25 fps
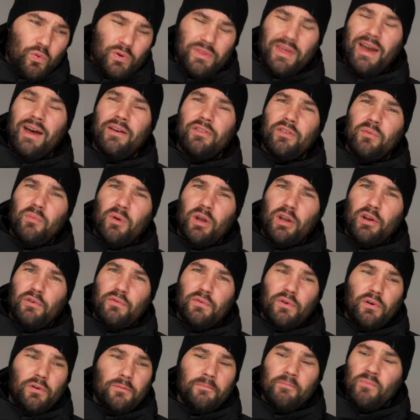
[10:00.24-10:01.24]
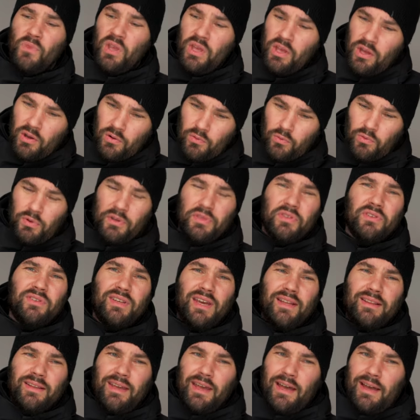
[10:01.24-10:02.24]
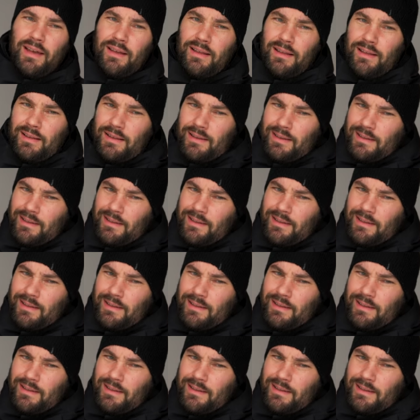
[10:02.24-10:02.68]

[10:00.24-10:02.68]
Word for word: without the microphone, with the dead cat